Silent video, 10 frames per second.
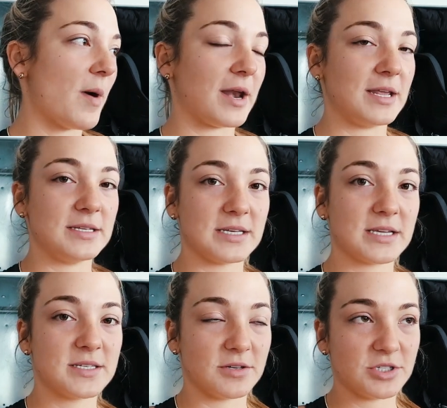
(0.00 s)
body is
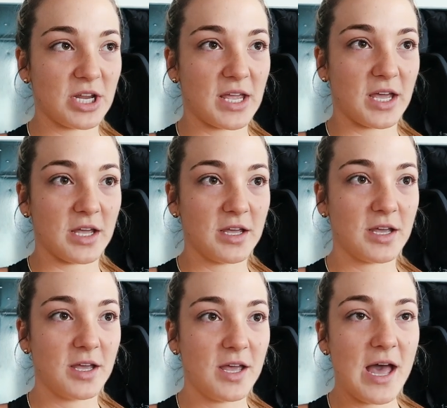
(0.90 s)
like still
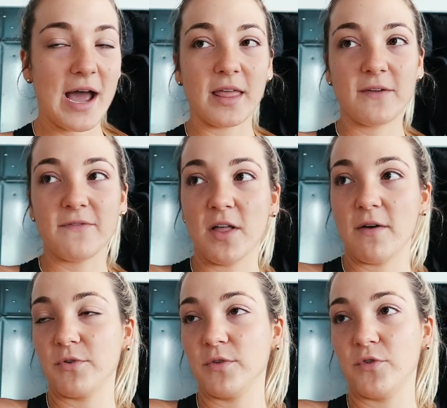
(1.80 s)
shaking. I like fell
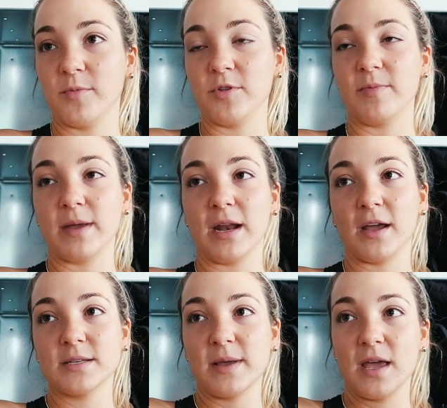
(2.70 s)
off the reformer in the
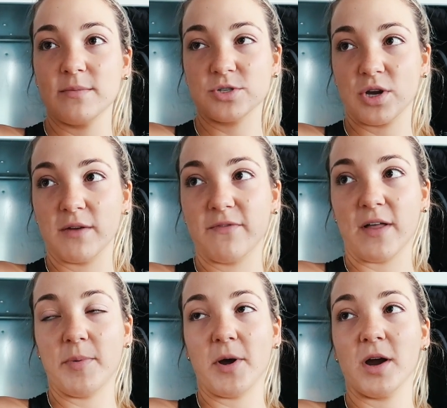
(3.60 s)
beginning because my hamstring
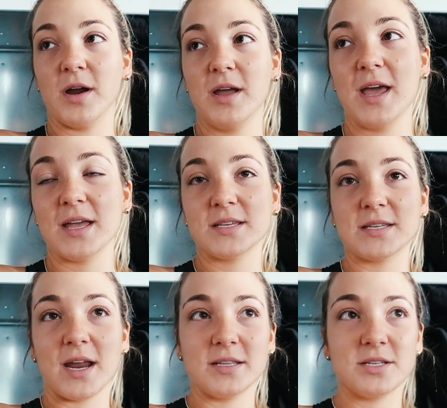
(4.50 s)
fell apart. I
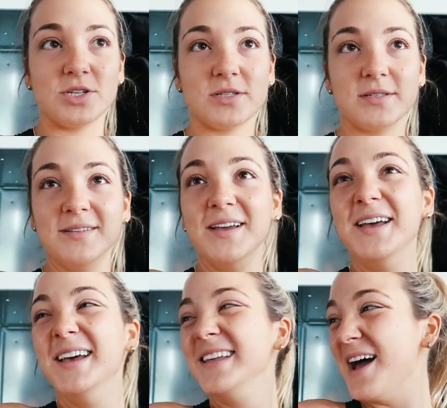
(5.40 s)
decided to just
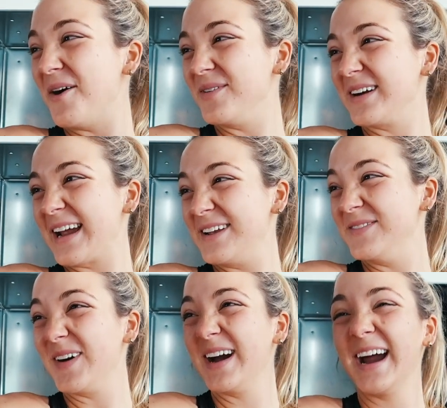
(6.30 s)
not bite
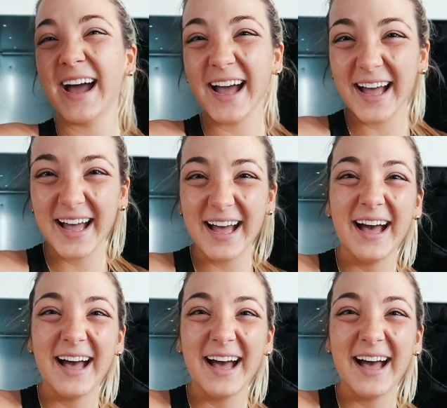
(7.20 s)
anymore. The bite out of it